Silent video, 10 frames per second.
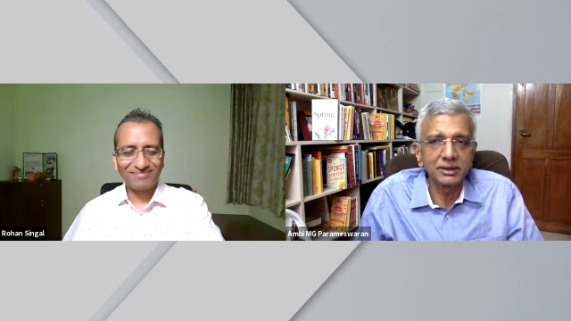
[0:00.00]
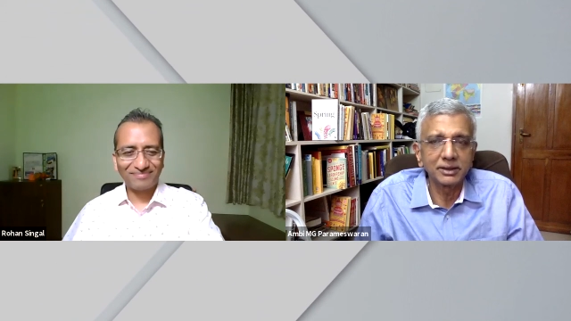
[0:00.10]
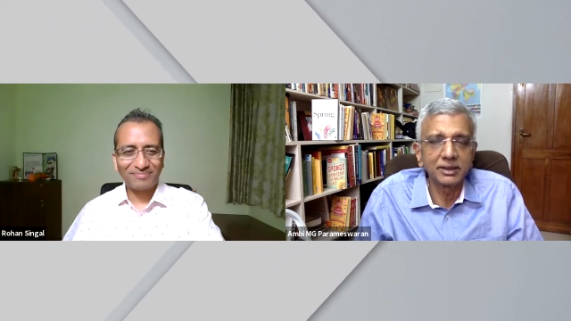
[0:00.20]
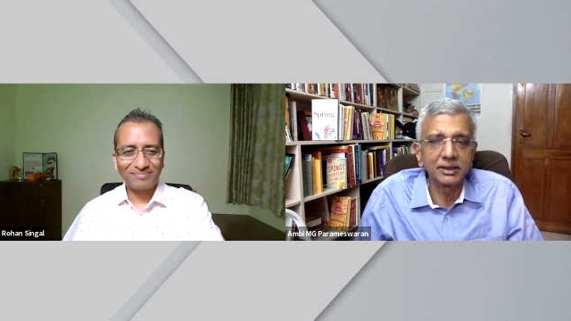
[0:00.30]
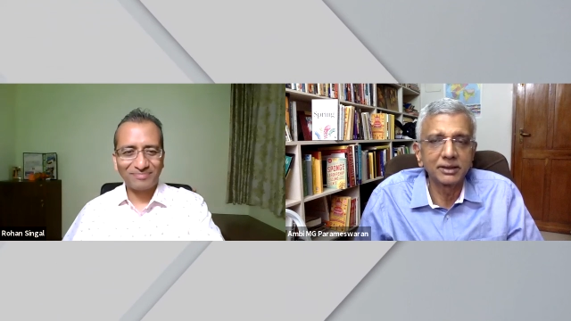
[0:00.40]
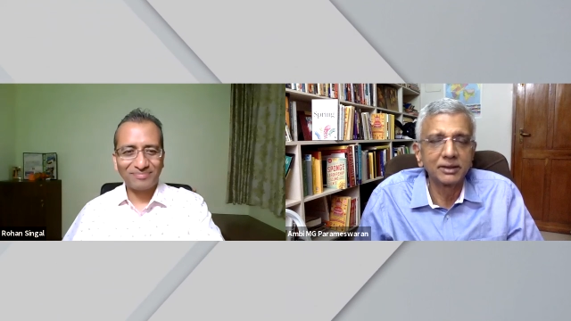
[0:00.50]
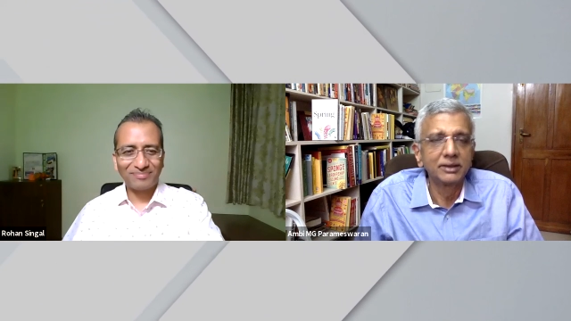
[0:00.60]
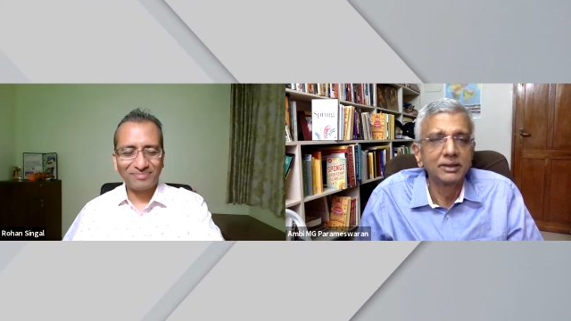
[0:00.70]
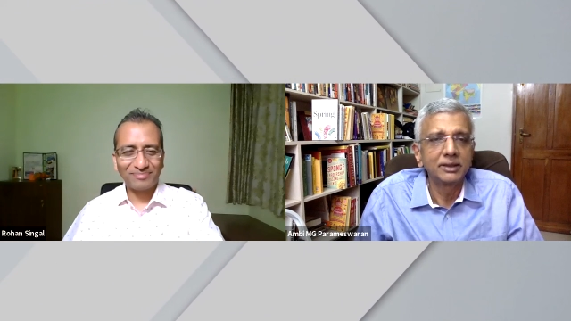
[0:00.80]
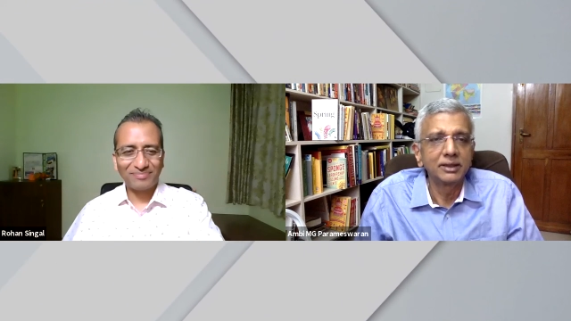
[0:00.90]
Speaker 1: in their
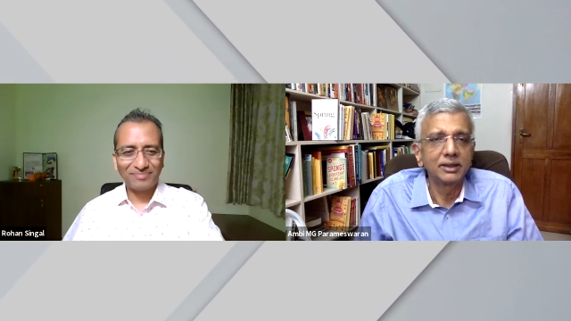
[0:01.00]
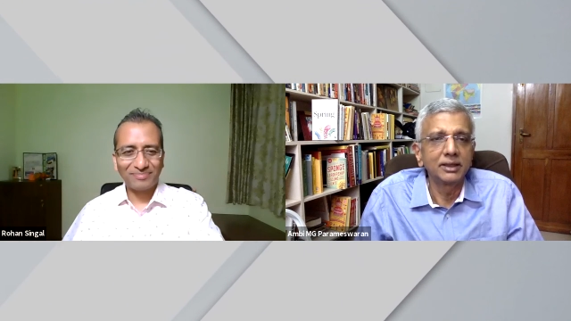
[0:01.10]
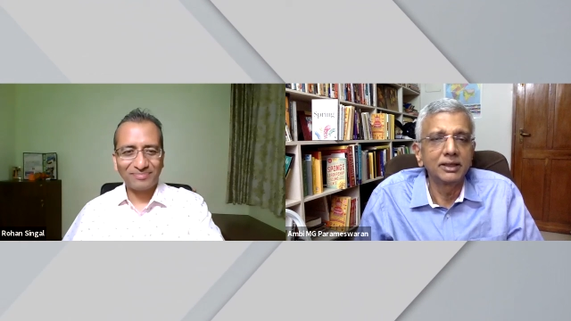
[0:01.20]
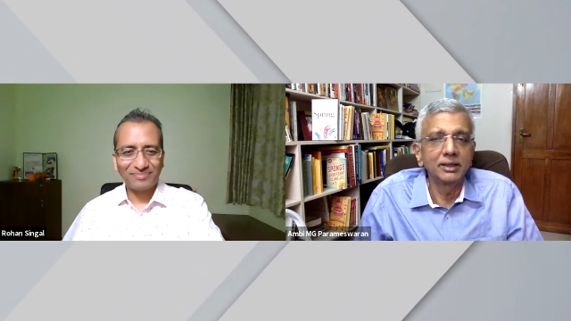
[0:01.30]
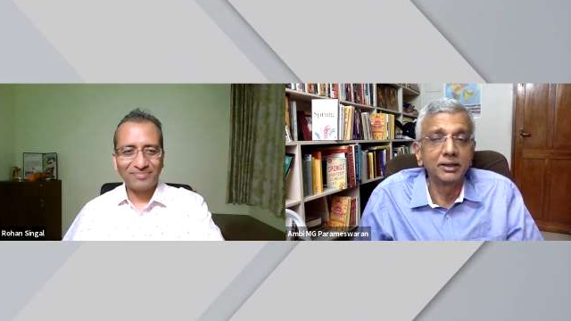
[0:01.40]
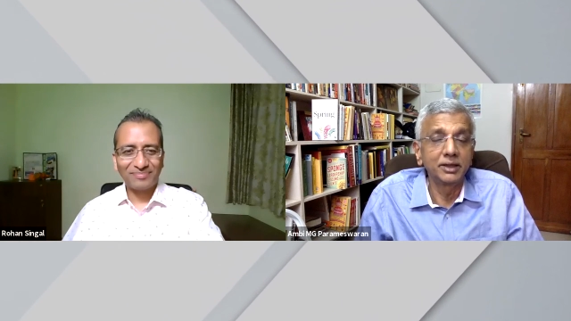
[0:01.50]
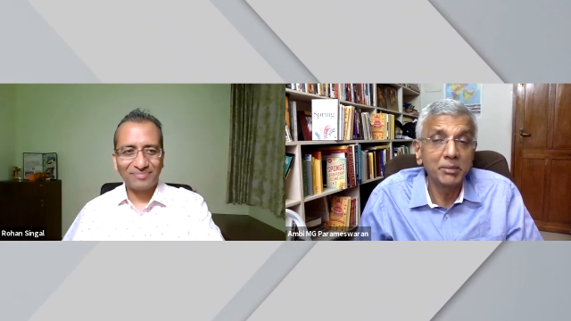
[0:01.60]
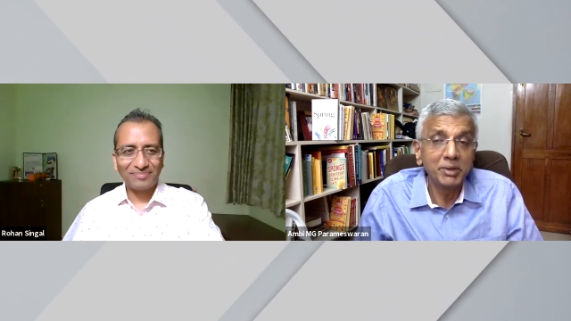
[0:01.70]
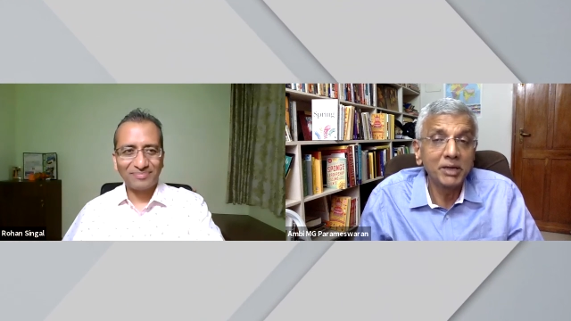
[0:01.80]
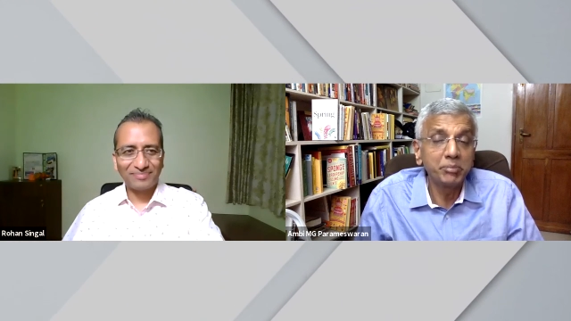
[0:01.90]
in, in
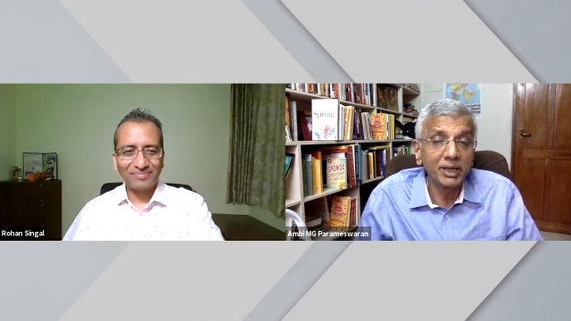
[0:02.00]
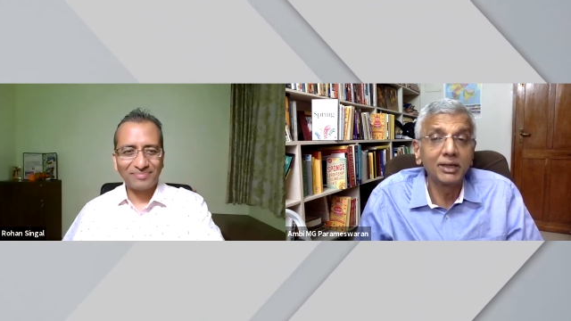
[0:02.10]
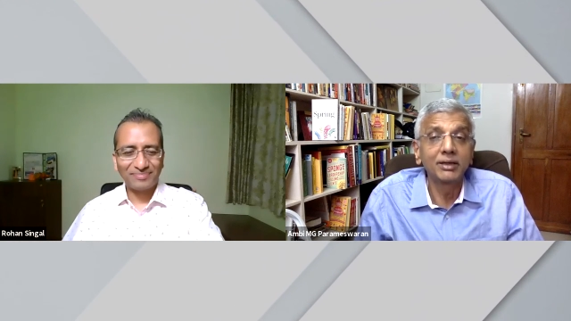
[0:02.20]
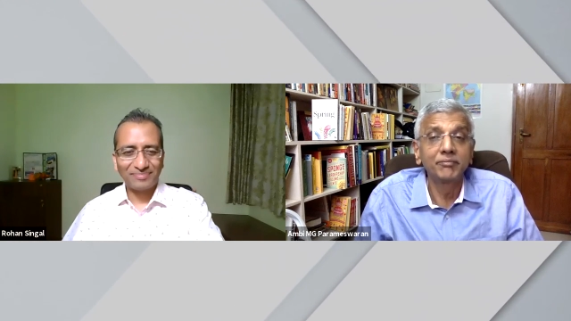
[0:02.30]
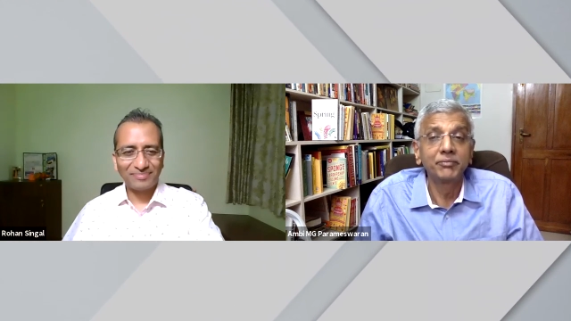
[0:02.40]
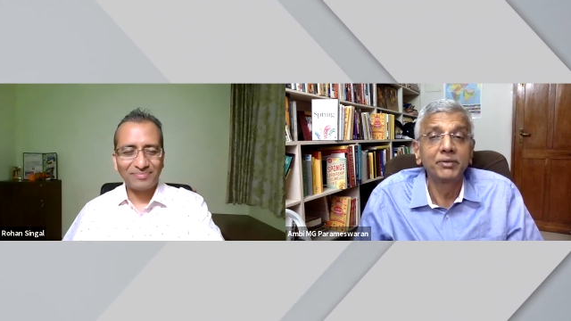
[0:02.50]
dreaming big